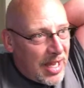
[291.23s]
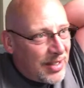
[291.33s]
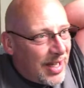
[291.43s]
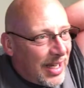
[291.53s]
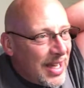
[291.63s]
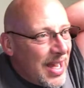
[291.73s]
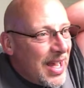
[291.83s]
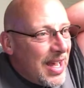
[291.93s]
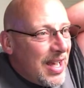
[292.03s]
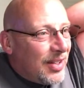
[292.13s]
and uh,
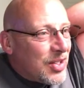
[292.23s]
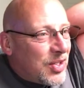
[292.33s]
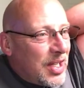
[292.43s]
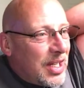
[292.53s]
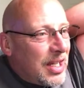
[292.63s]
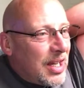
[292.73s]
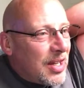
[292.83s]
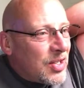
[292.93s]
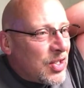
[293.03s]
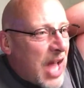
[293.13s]
let's see,
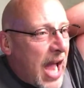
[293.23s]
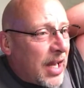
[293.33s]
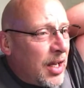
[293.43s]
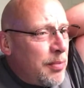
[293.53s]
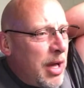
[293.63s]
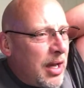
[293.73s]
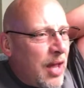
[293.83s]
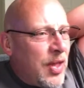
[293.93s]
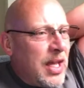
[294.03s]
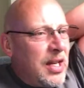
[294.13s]
Zacob,
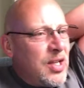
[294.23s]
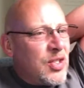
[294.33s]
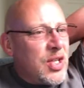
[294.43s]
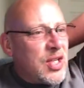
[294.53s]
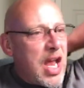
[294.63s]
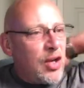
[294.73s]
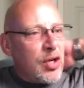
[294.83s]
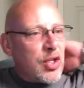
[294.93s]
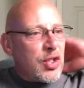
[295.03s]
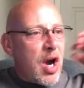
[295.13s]
I think it is, says, Hey,
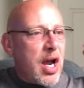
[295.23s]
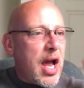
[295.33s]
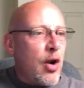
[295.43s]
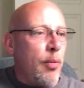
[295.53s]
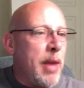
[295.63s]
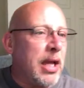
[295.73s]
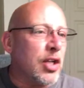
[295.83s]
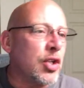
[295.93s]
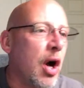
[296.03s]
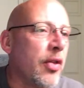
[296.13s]
Chris, sorry I don't make
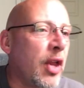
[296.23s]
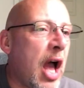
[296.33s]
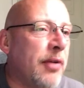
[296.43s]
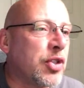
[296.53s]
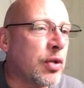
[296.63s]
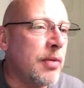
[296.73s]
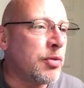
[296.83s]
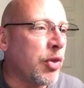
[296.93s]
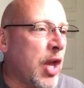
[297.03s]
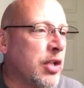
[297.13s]
it to all the live streams,
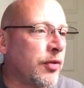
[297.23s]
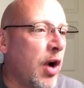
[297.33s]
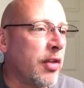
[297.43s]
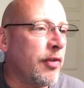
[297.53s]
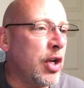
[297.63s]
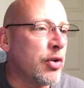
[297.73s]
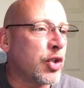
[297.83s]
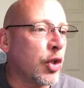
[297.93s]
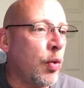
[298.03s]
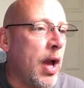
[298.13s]
but thanks for all the videos
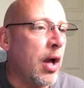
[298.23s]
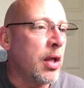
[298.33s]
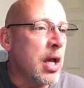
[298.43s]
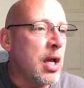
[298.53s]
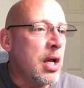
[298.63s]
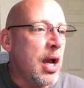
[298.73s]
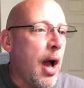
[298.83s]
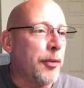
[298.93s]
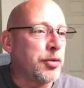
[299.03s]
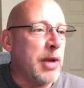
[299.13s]
on the quail
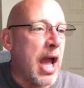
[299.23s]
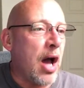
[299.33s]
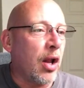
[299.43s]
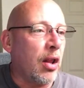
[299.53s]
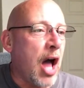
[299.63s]
helps me out a